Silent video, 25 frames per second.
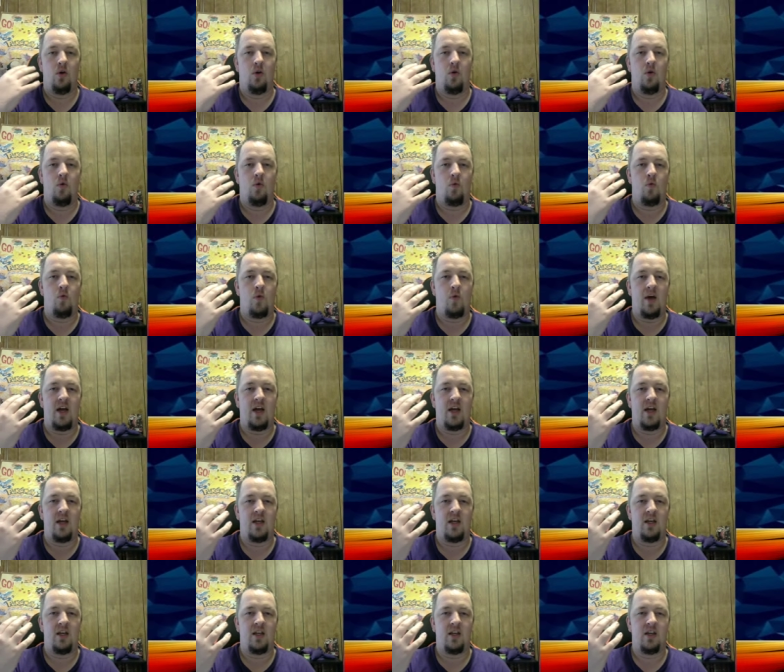
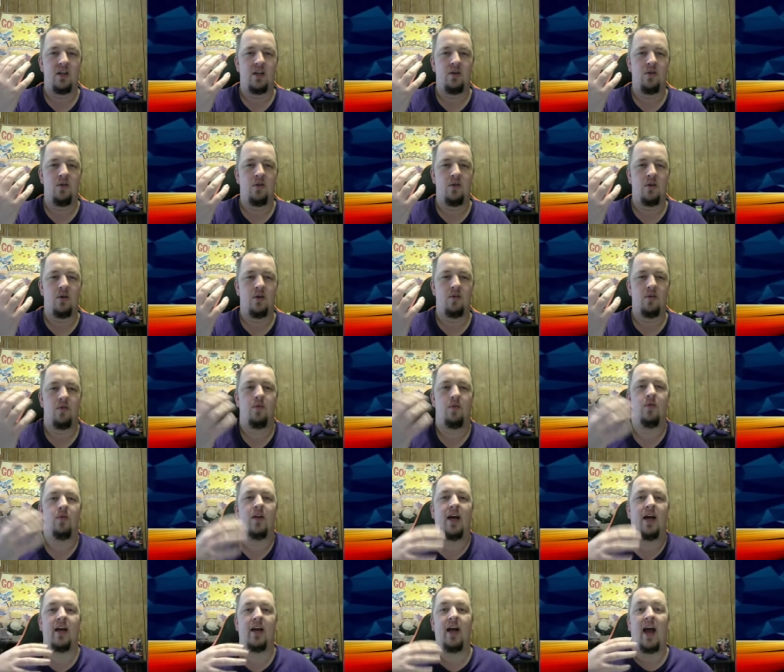When you're,
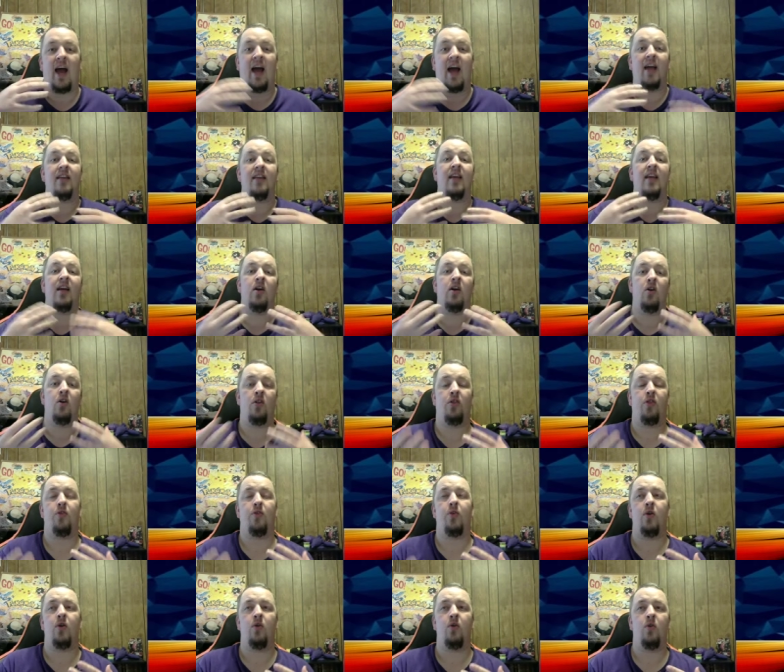like, as they go
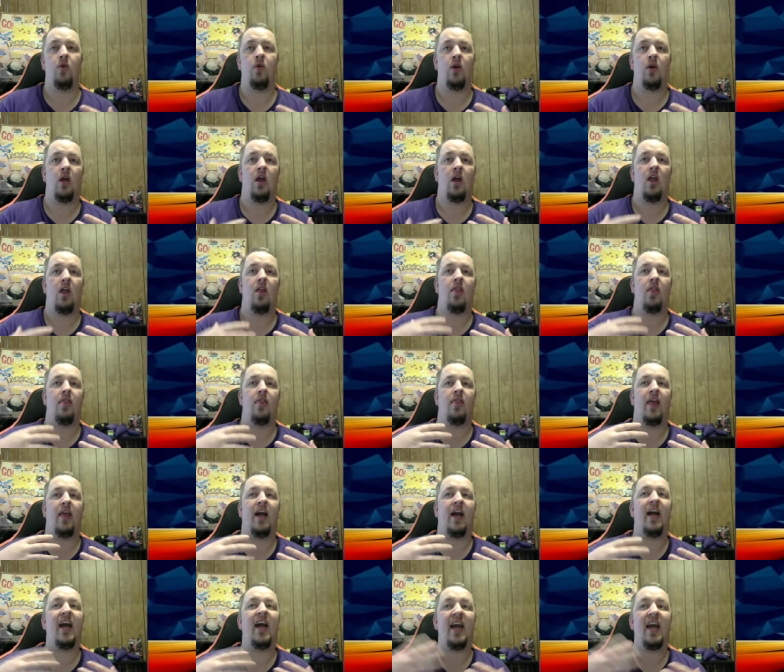through,
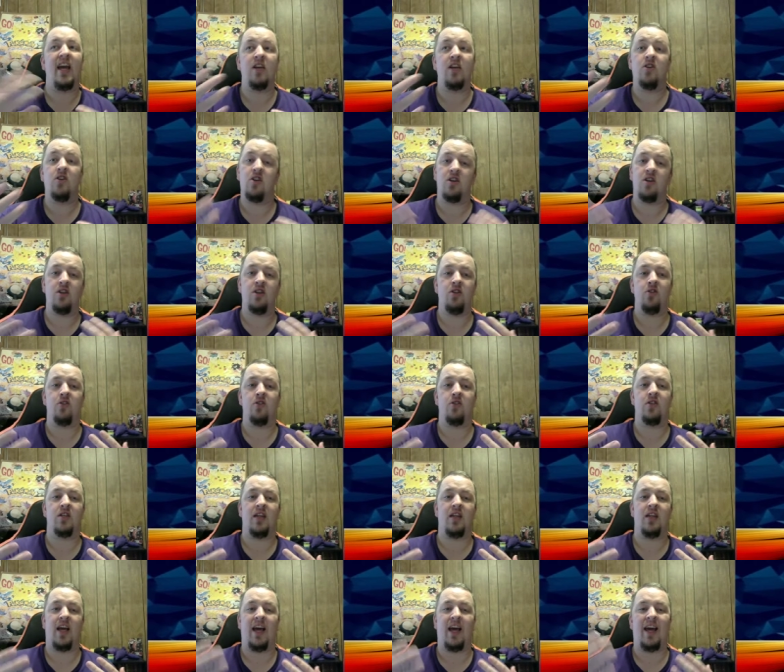they get
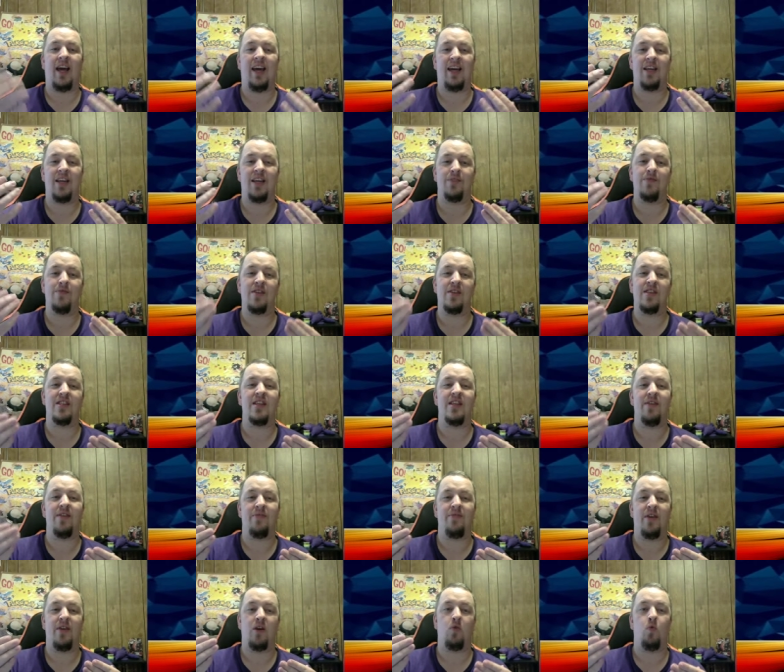introduced a
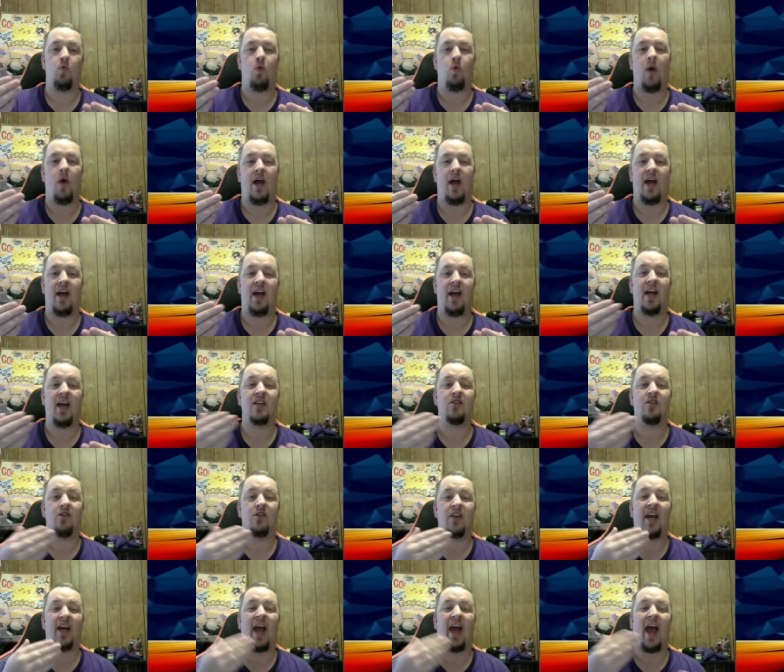specific way, and
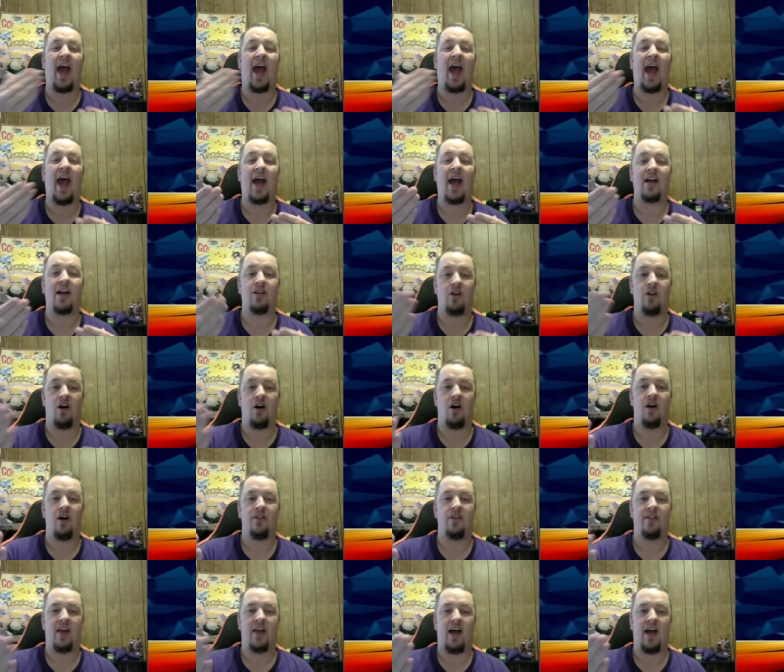so they act
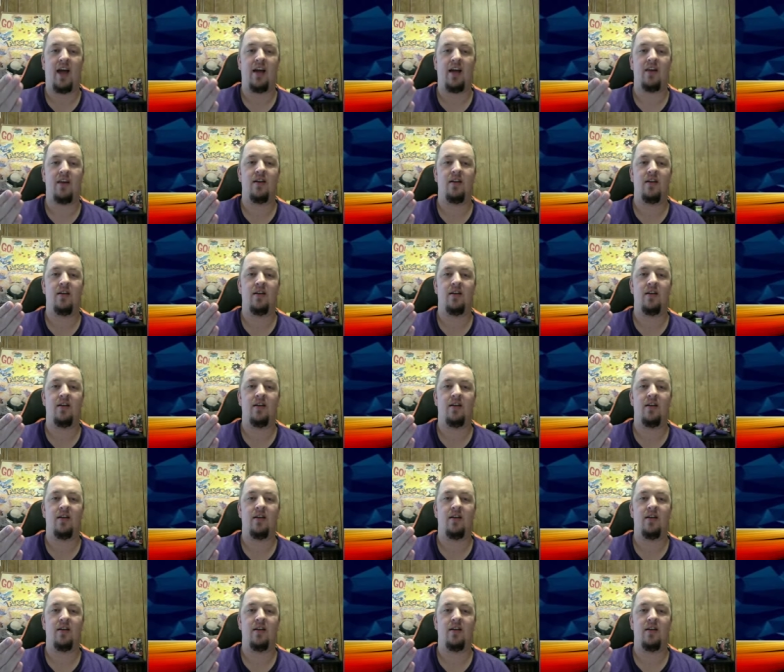on that.